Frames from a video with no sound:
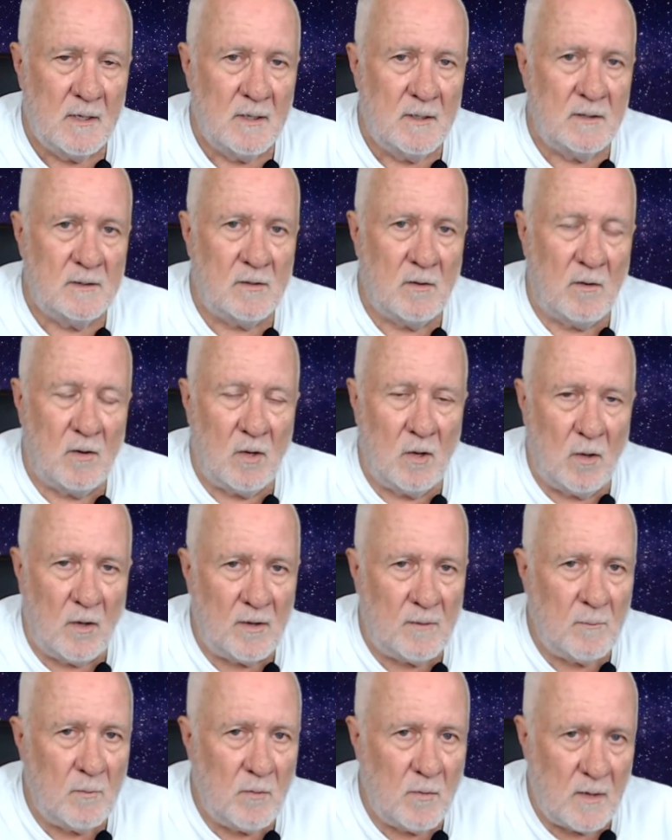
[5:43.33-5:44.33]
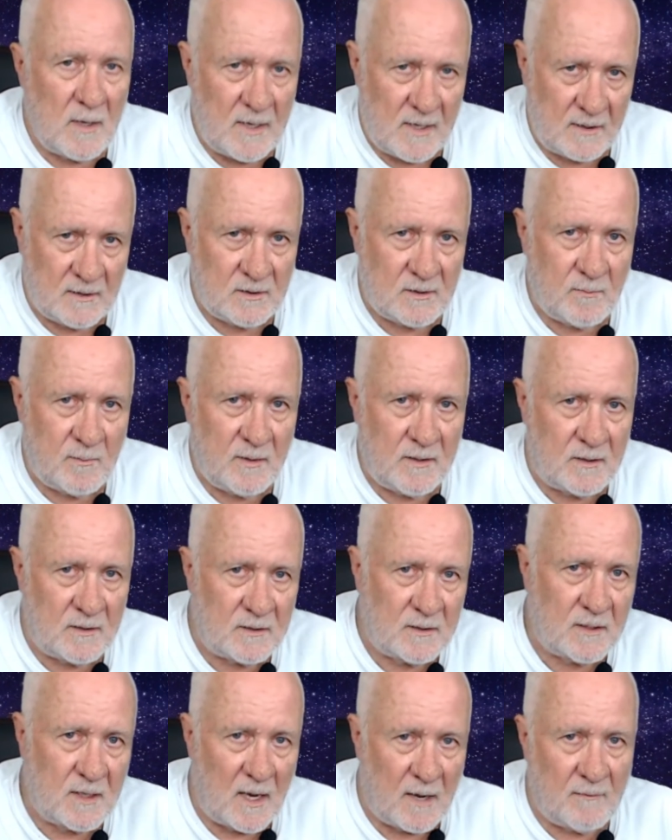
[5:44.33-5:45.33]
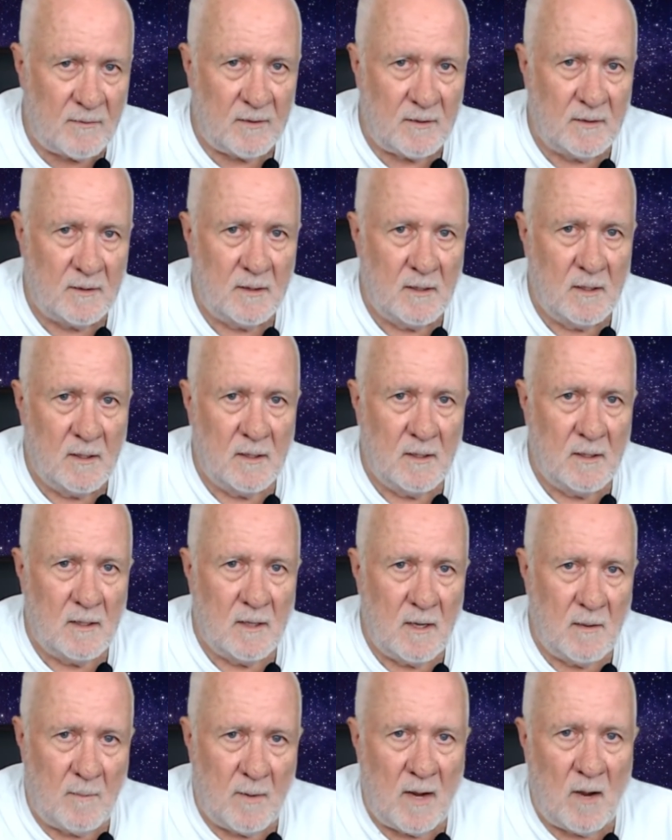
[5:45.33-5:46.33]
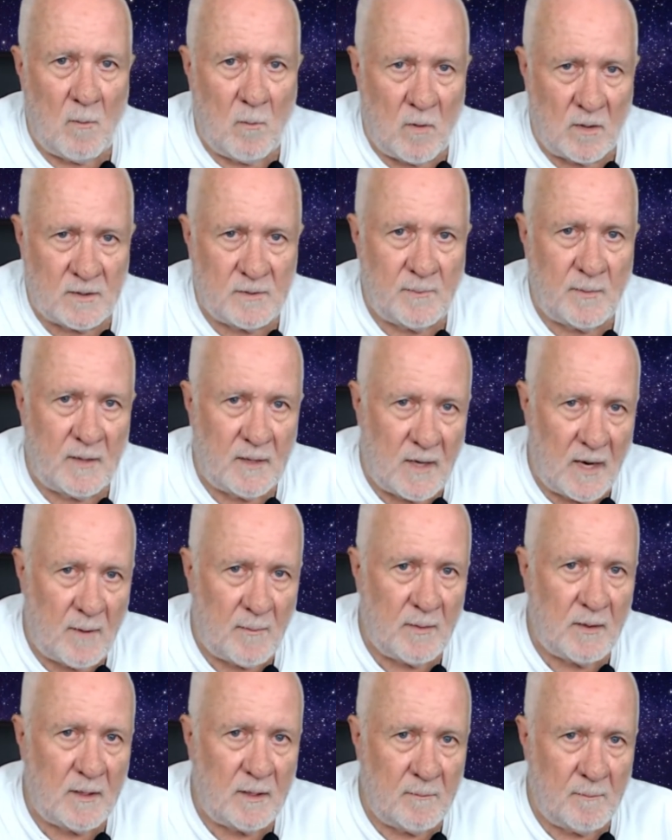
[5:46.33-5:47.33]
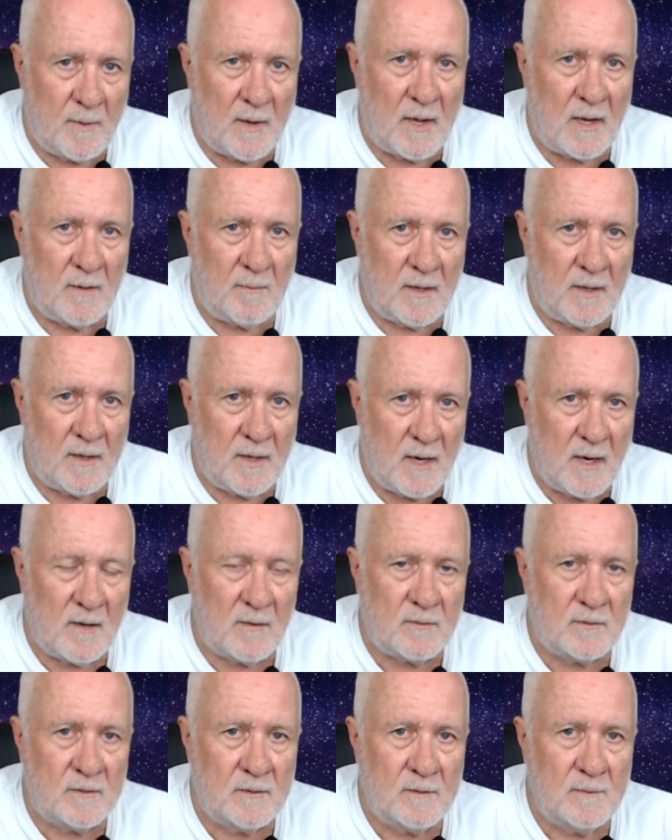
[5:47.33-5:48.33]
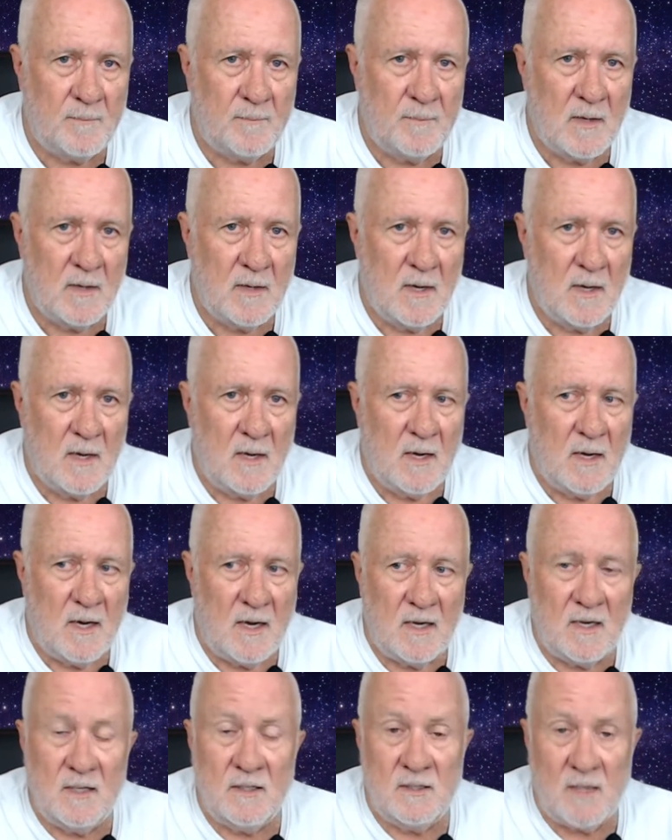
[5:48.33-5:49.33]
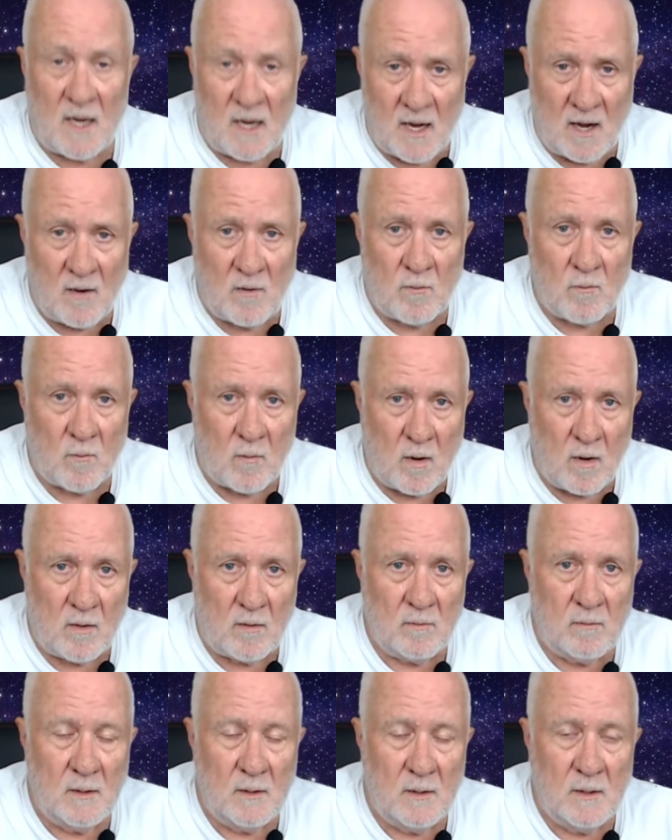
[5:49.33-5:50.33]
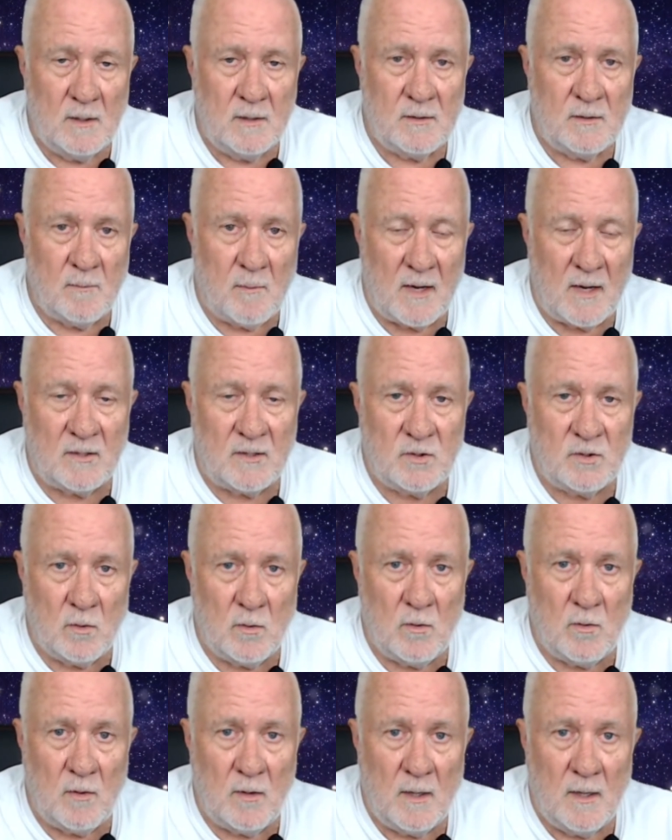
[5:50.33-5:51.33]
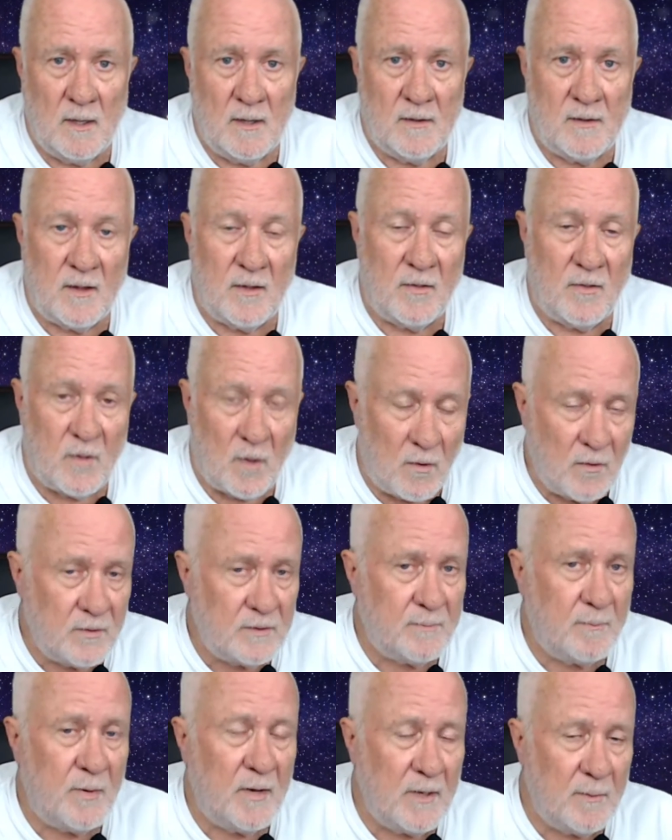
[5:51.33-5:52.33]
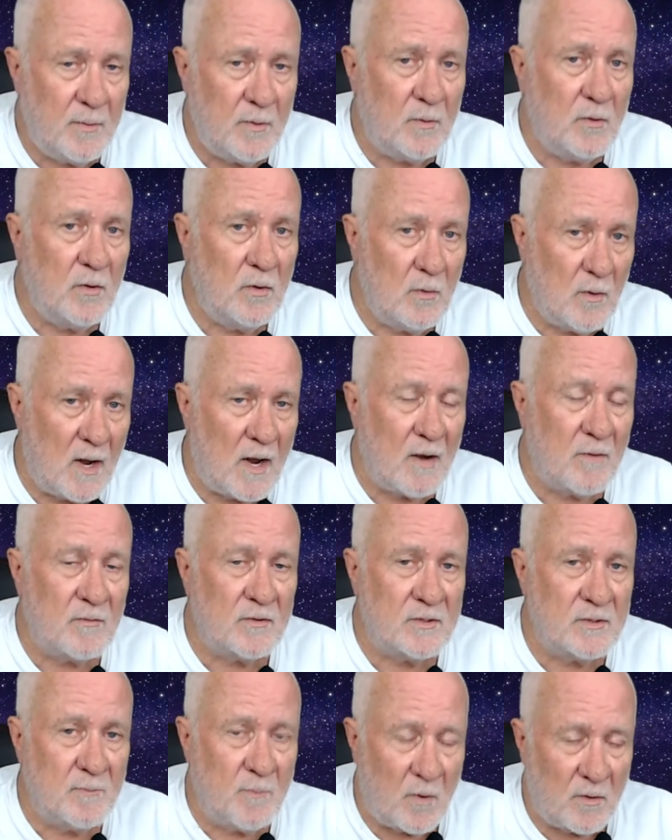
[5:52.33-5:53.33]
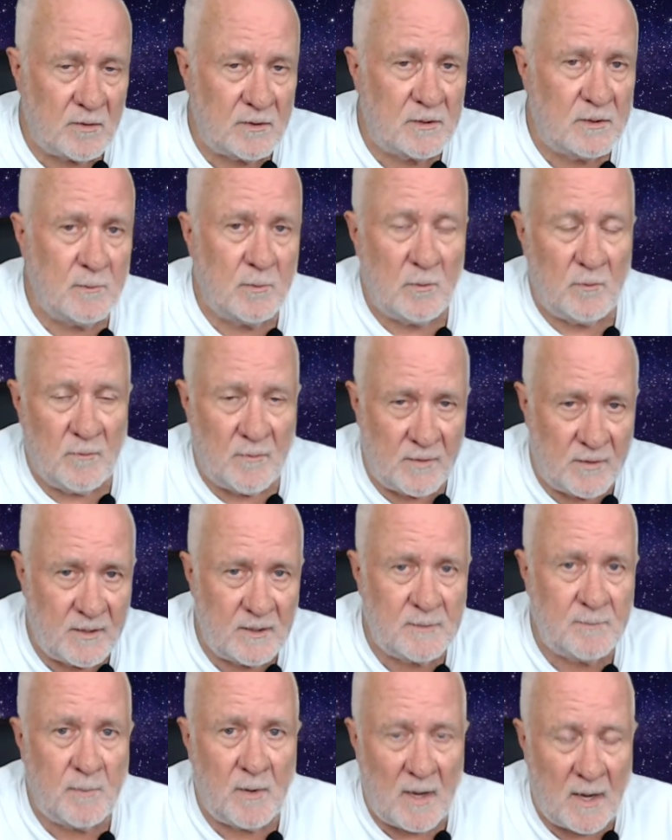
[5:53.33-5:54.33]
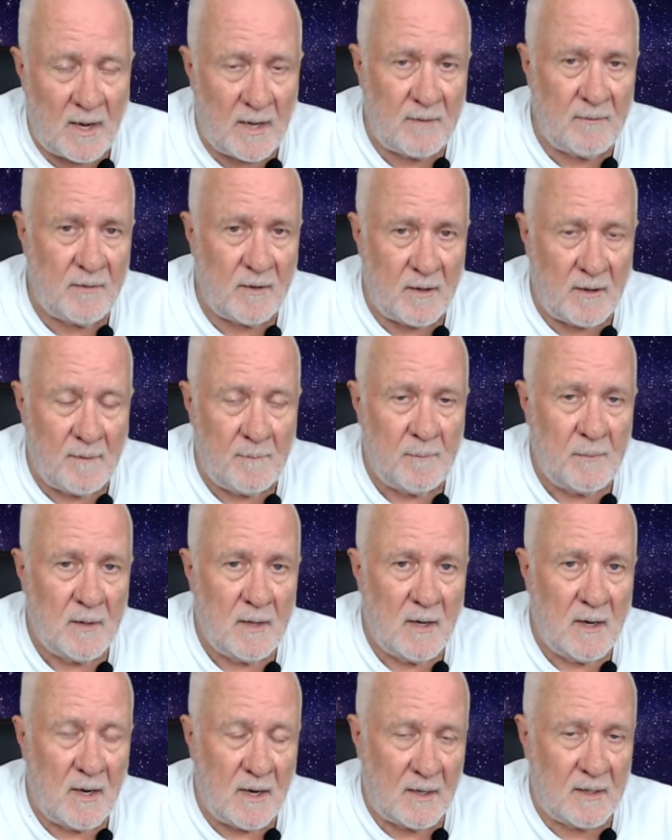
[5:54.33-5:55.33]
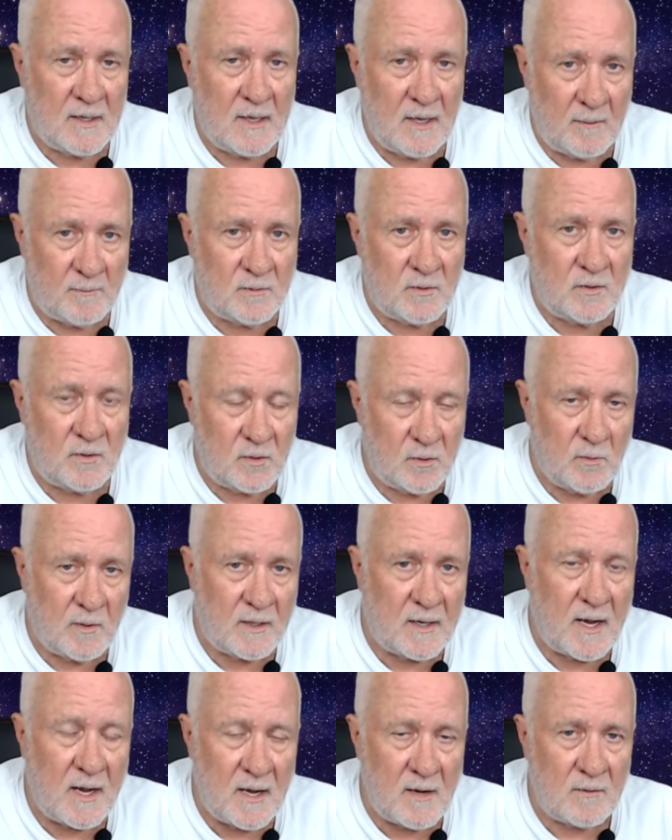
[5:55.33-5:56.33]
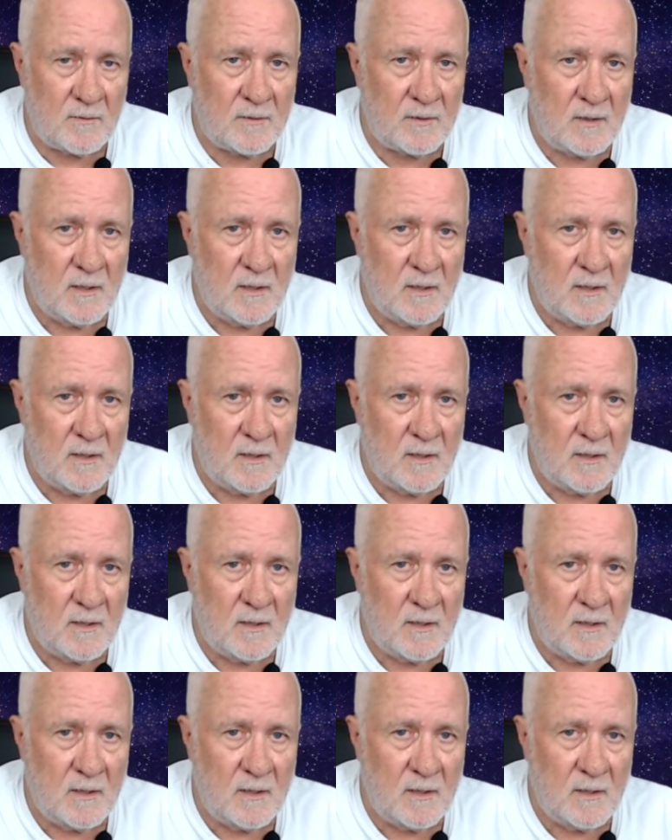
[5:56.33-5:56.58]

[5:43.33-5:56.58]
So a lot more has to be discovered about what's been happening in Parliament House. It is our role to make sure that those people who are responsible for this behaviour are kept to account.